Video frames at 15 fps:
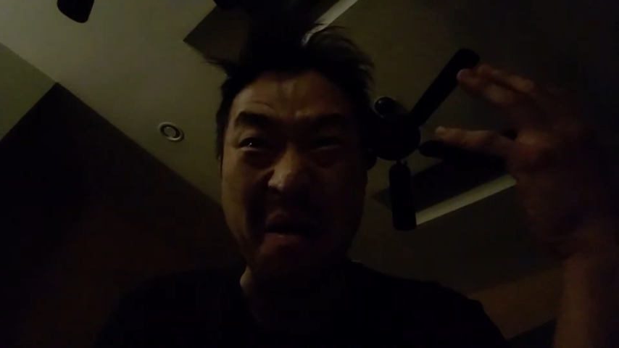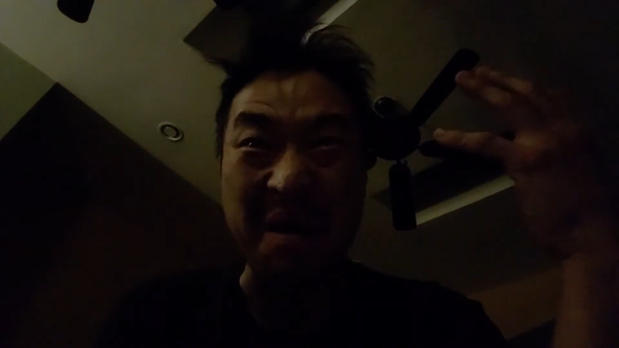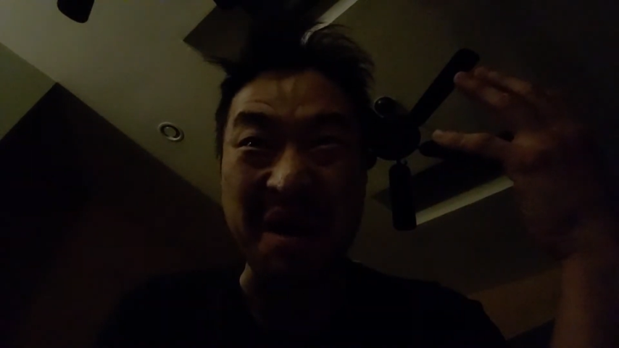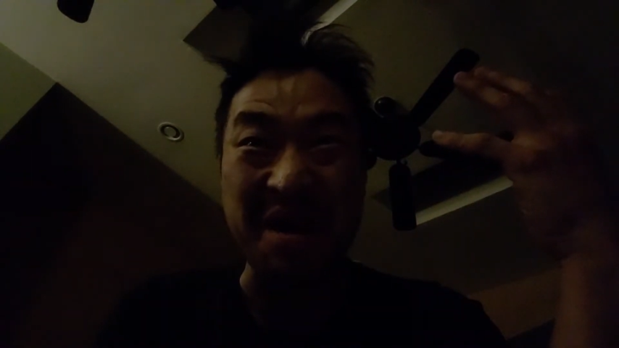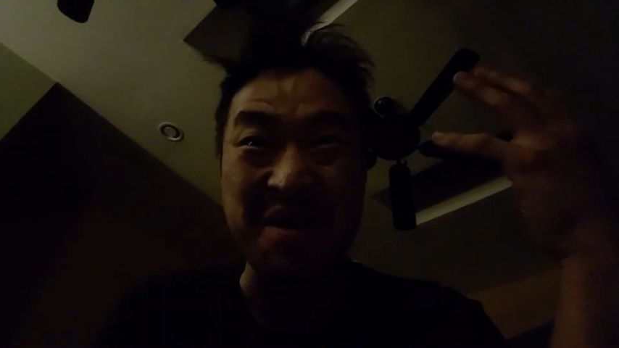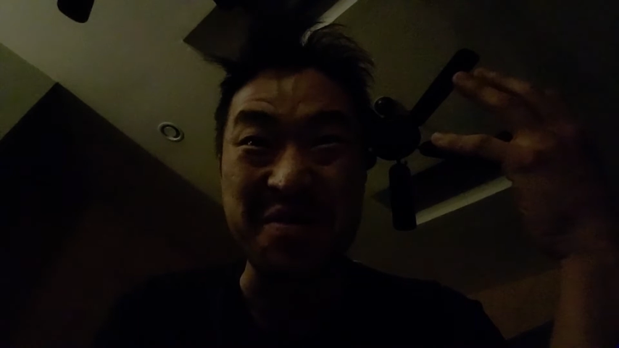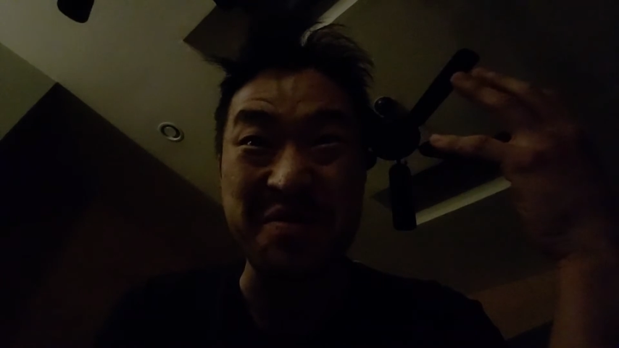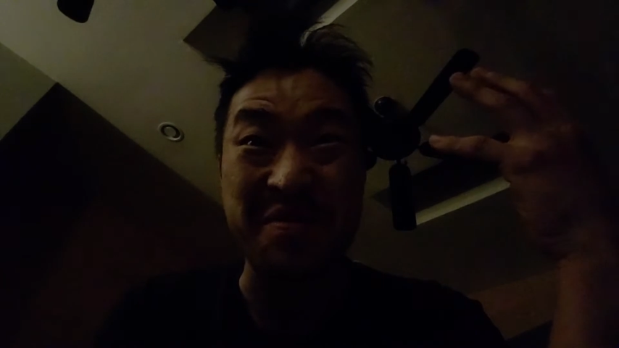
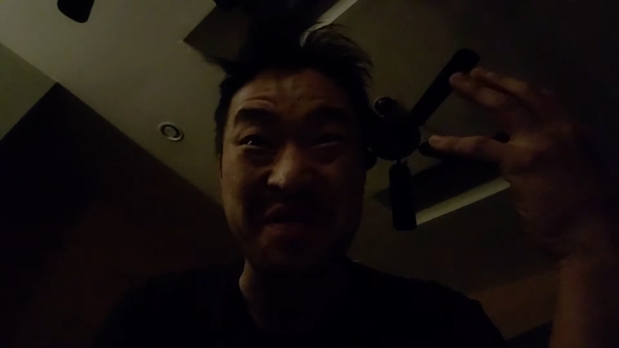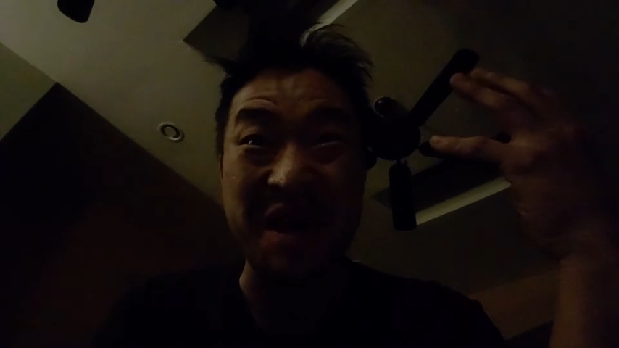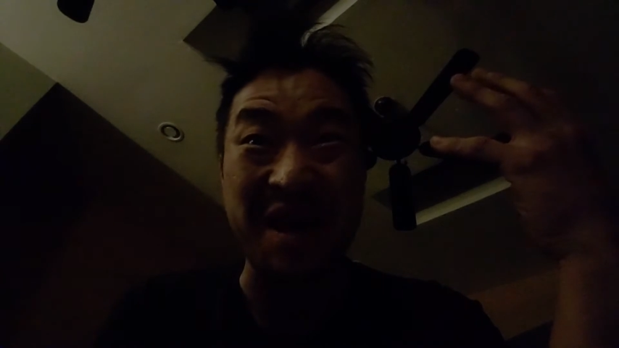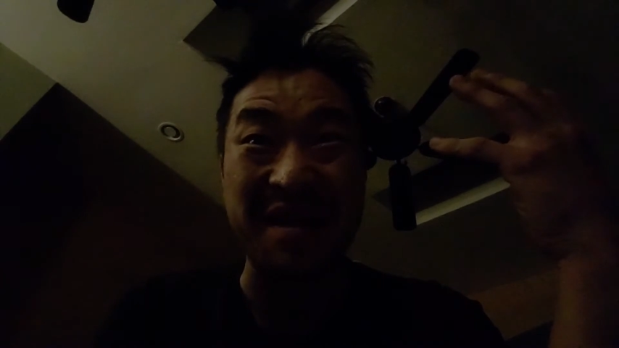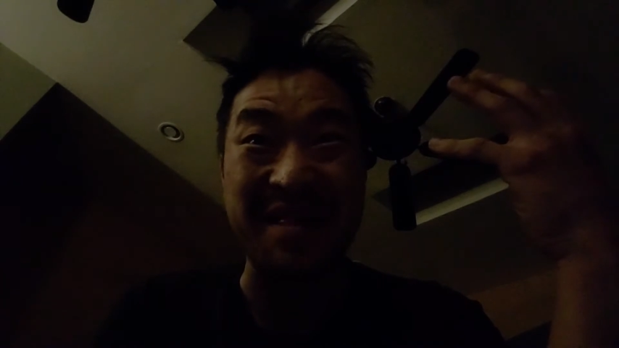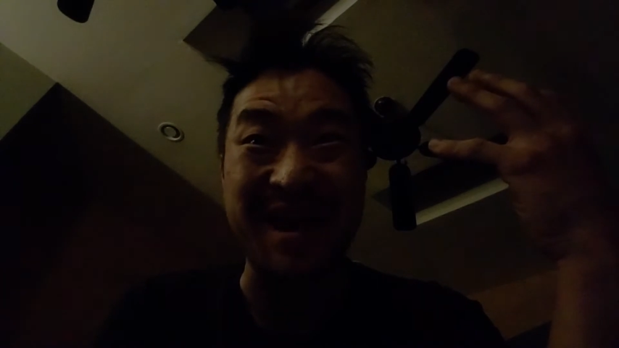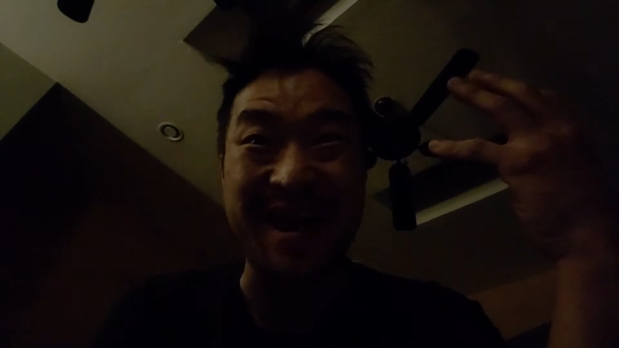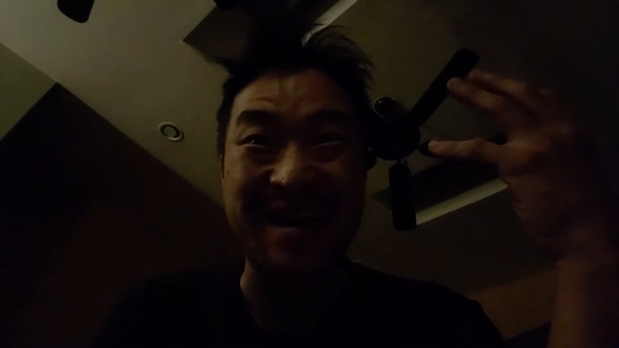can you
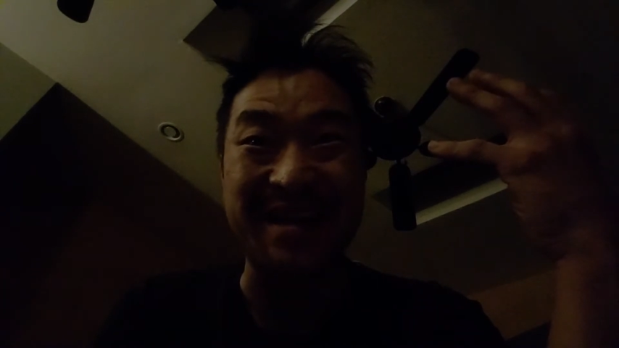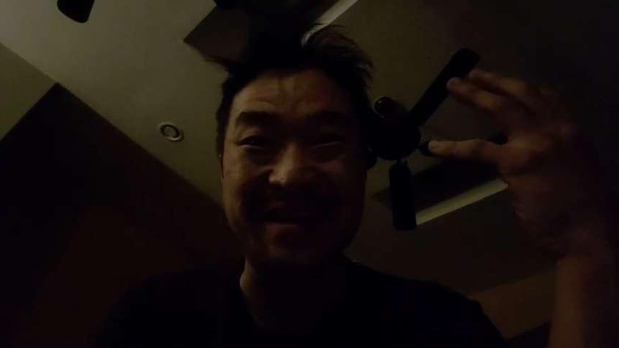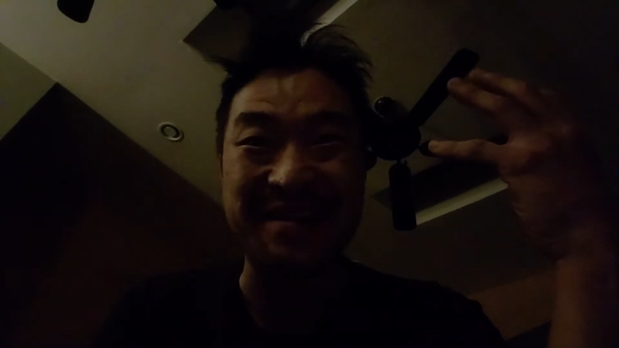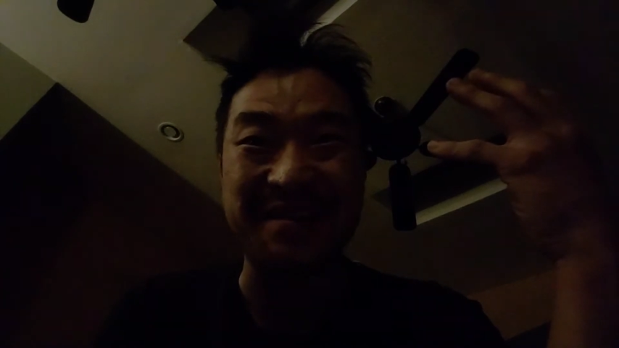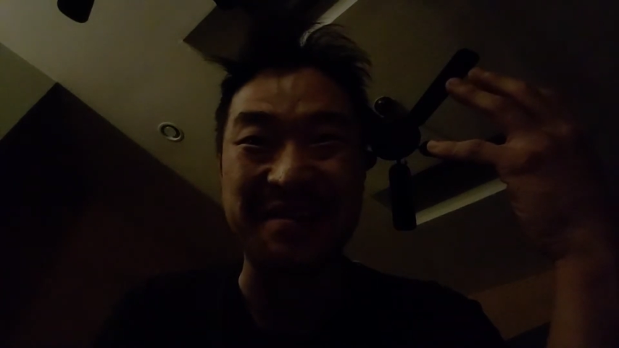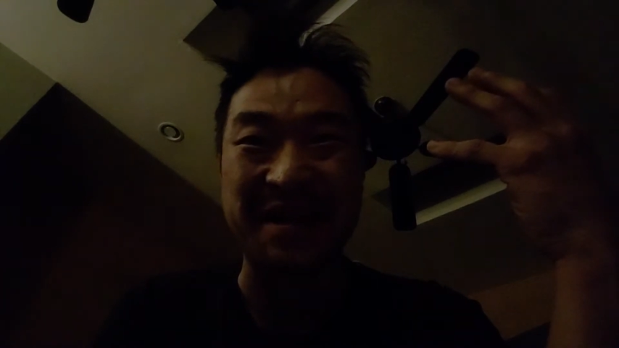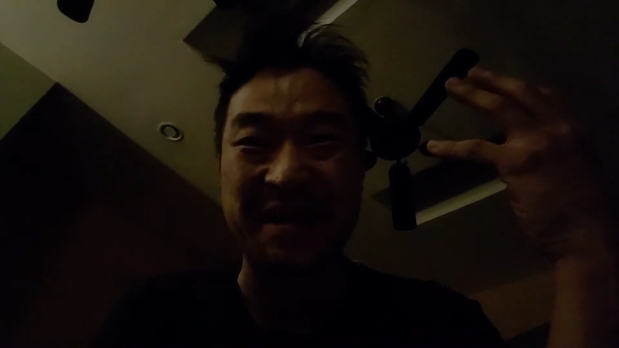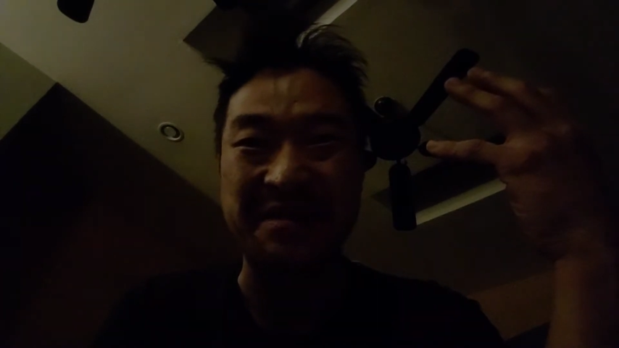think that,
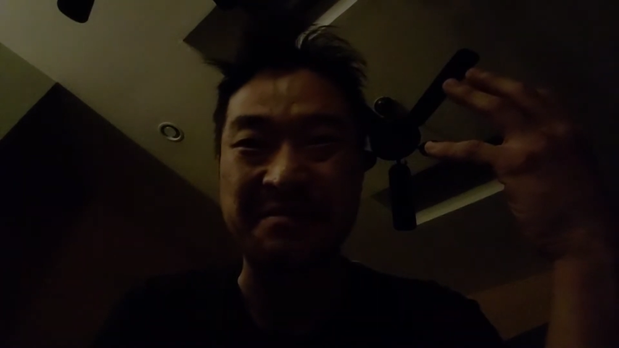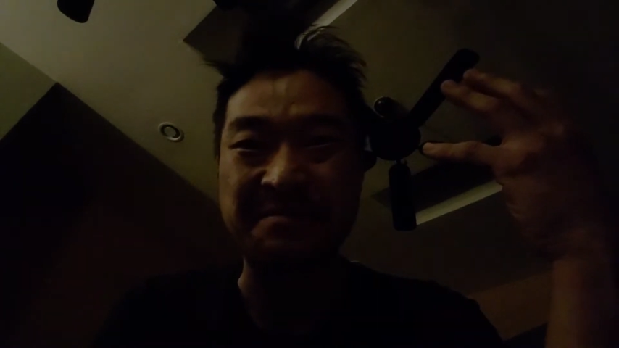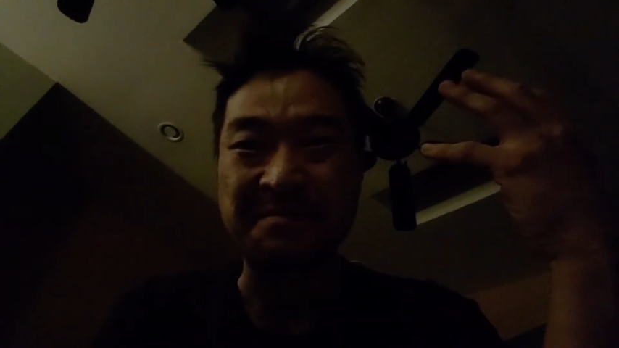like,